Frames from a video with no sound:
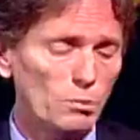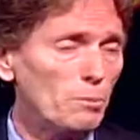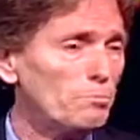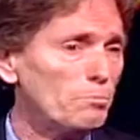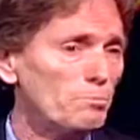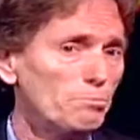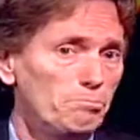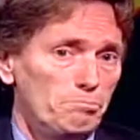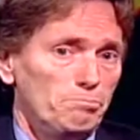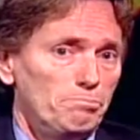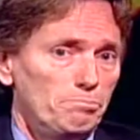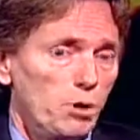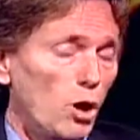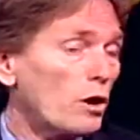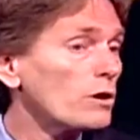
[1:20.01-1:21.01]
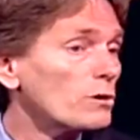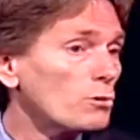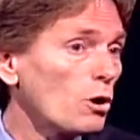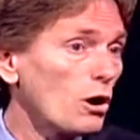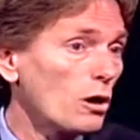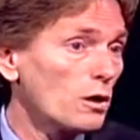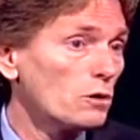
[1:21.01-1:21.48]
but park and
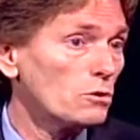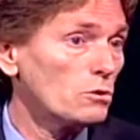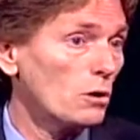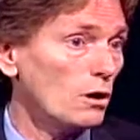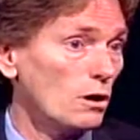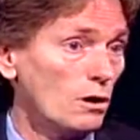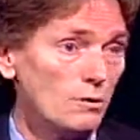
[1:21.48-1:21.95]
rides,